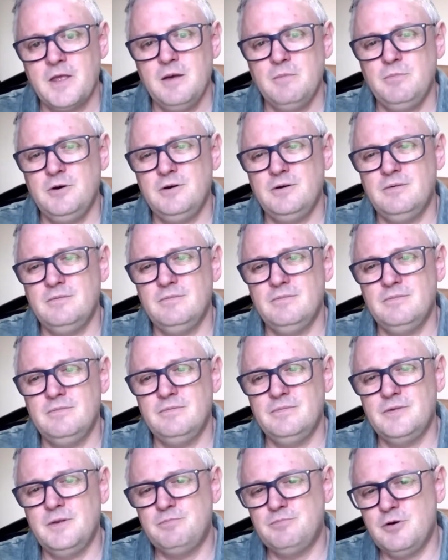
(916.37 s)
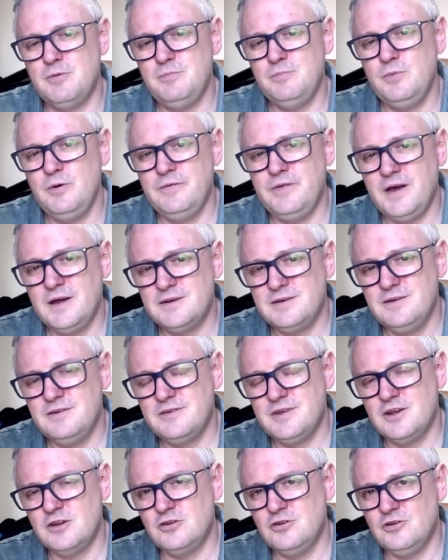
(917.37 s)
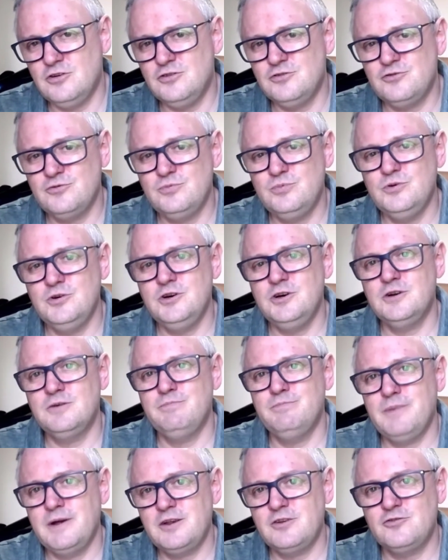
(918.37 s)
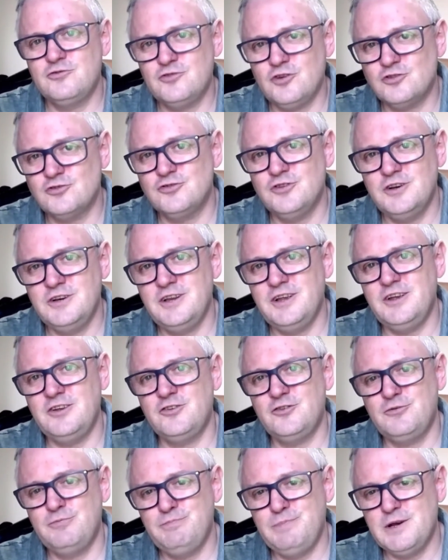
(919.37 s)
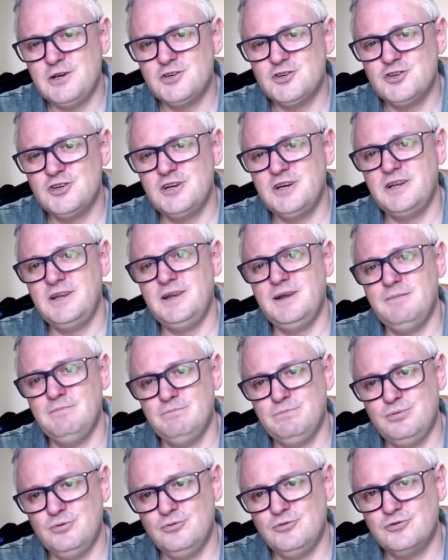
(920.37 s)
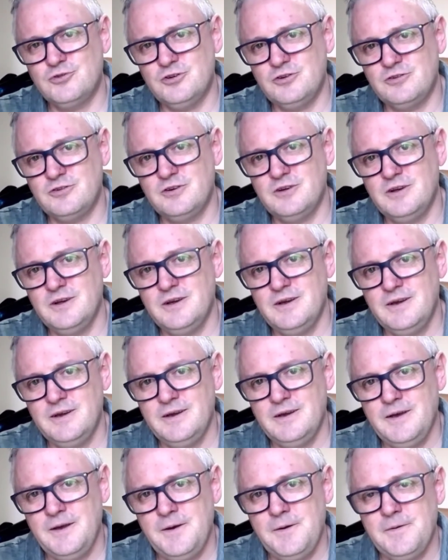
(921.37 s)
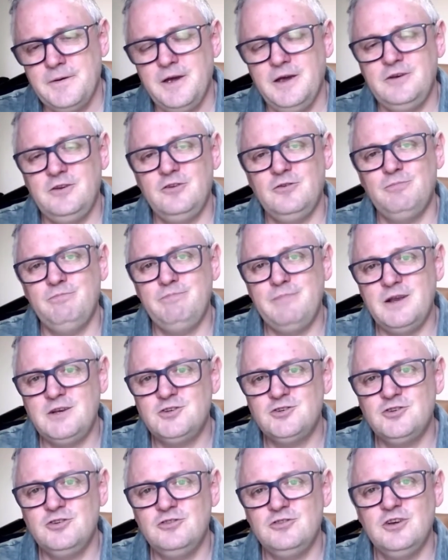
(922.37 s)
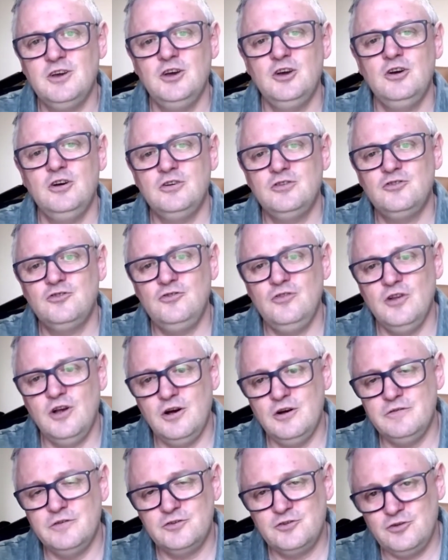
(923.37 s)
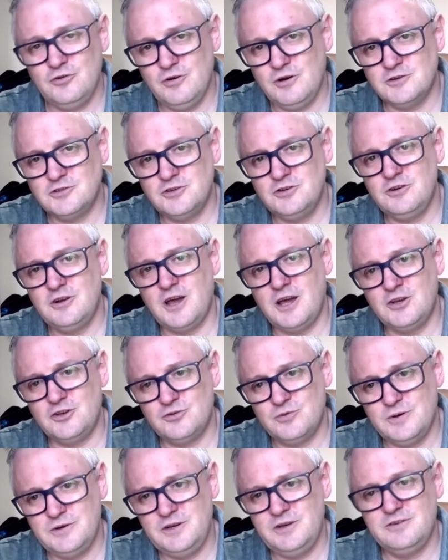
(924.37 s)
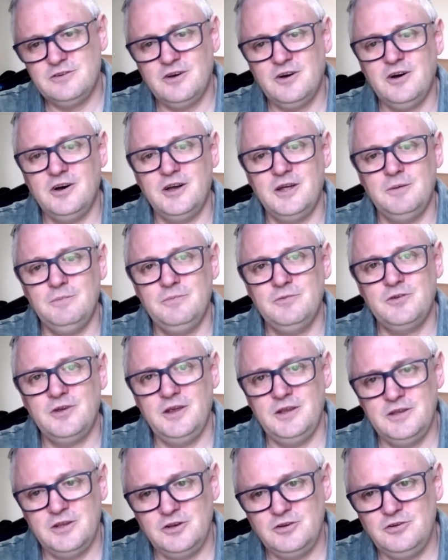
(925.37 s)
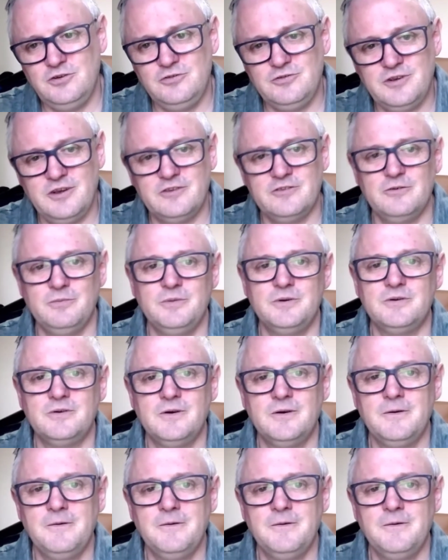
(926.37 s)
But the problem with that is that God's word makes doctrine especially important. It is mentioned over 220 times in the New Testament.